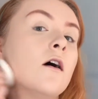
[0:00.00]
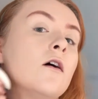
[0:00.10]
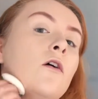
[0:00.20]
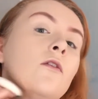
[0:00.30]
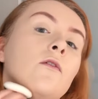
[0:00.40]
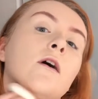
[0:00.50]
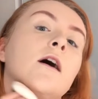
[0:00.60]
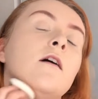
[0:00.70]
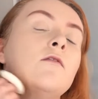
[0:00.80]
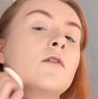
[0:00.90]
Although I
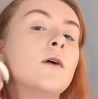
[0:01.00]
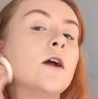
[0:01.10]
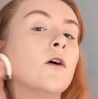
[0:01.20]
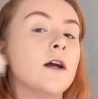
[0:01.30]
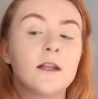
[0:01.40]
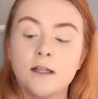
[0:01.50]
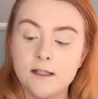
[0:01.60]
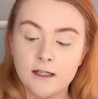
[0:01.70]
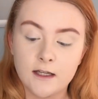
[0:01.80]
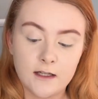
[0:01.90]
have quite oily
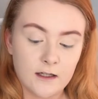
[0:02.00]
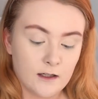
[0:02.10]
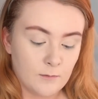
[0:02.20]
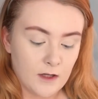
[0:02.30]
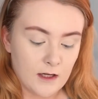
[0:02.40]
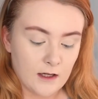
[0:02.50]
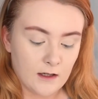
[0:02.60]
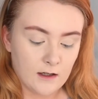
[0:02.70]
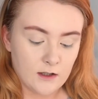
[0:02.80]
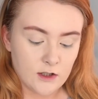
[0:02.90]
skin,
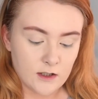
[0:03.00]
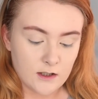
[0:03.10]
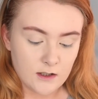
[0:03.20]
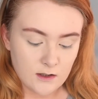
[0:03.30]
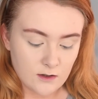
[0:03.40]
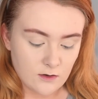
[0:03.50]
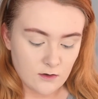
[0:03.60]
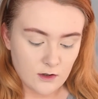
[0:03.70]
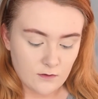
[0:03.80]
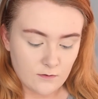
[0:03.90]
baking is just
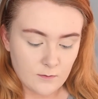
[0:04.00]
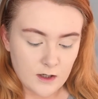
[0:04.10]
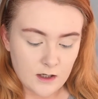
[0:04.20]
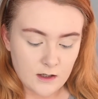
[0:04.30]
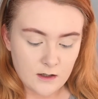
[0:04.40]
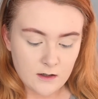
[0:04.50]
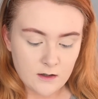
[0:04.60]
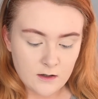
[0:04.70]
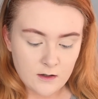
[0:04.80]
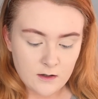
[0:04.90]
not good for me.
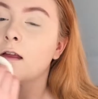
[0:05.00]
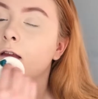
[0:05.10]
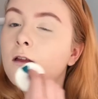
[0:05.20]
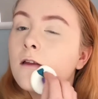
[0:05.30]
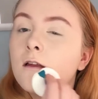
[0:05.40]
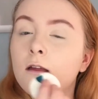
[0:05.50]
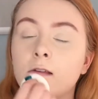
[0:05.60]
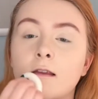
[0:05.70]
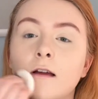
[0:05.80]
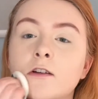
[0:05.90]

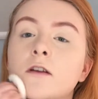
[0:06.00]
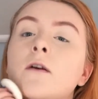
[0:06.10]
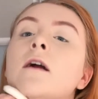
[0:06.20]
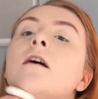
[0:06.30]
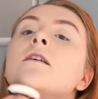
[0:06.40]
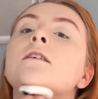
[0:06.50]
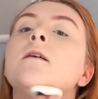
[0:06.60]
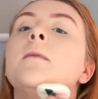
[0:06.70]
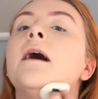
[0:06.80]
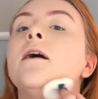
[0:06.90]
It's actually quite hard to
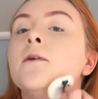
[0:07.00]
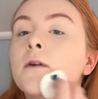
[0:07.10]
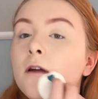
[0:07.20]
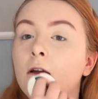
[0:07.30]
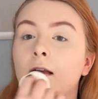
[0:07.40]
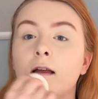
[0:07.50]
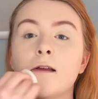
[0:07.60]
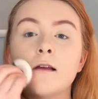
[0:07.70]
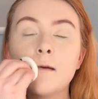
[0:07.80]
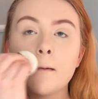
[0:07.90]
come out
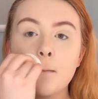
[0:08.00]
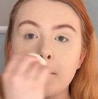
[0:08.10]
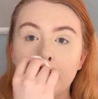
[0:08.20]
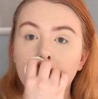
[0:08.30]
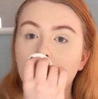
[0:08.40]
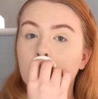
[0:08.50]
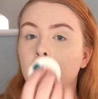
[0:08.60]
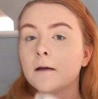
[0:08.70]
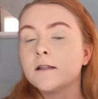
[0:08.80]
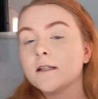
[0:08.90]

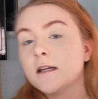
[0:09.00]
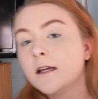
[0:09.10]
because